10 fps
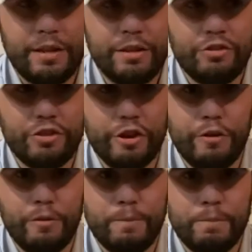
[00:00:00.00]

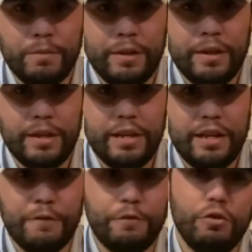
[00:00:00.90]
So
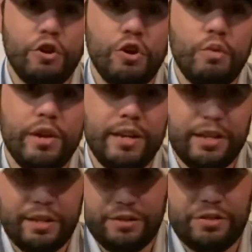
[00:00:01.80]
if you know what it
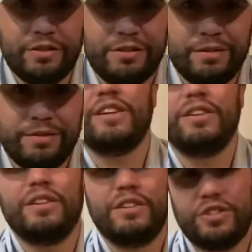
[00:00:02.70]
is,
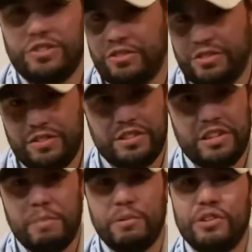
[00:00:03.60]
just
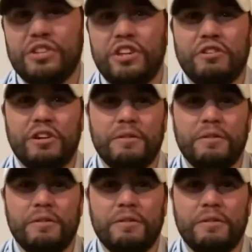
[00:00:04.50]
keep it a secret.